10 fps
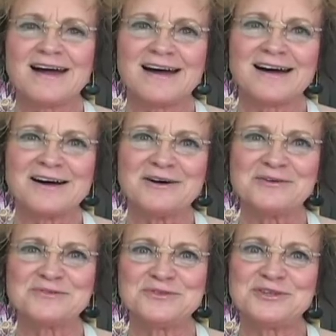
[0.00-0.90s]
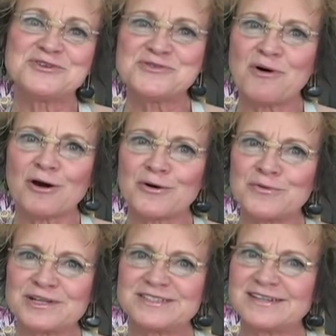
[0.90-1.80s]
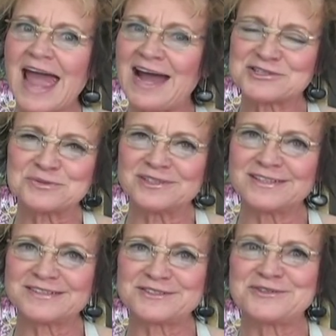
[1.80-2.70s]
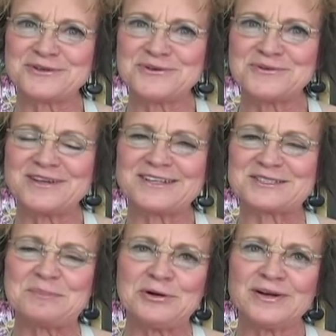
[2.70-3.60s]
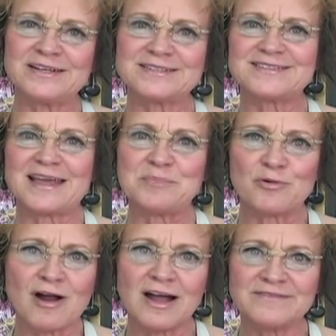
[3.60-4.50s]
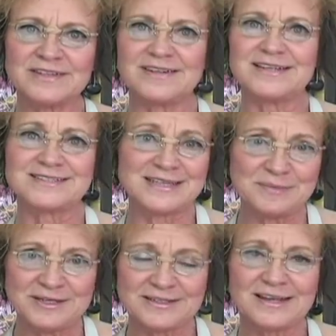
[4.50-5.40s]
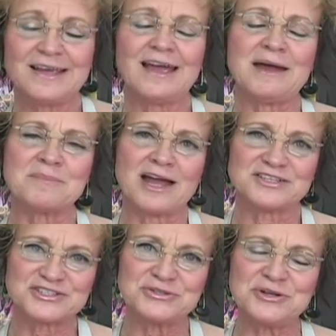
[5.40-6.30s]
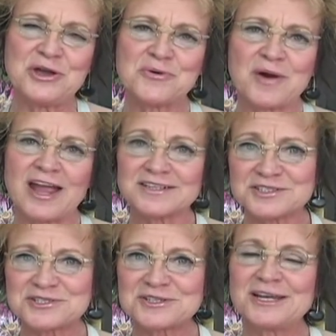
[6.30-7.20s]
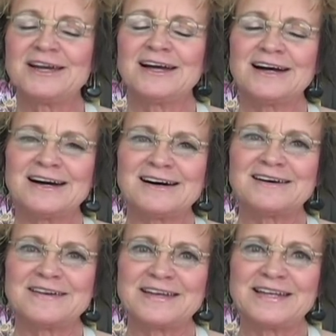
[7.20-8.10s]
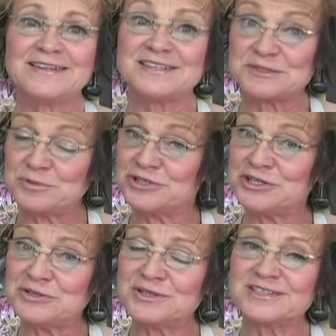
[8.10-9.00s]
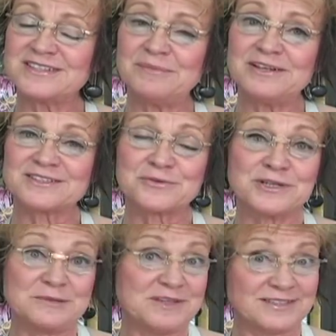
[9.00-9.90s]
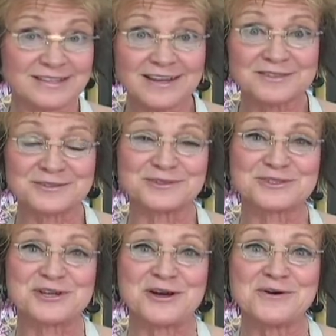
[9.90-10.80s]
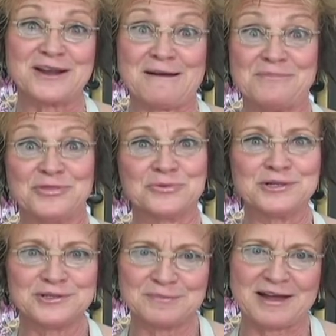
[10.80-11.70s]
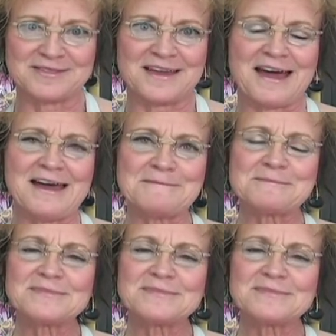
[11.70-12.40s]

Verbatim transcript: Uh, you are going to actually get to experience a private exhibit at my studio ranch. Uh, in this particular exhibit, it's going to be a technical show, and I'm thrilled about that.